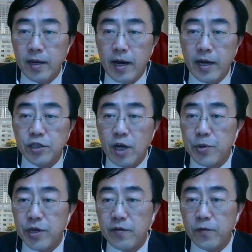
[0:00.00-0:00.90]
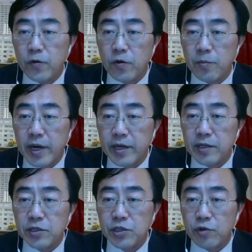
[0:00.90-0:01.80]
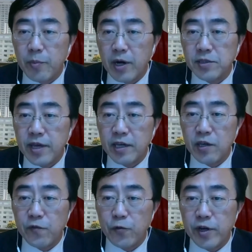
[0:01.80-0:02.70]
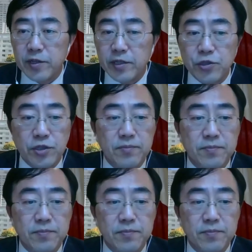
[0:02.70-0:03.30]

I stop here for my initial remarks. Thank you for your attention.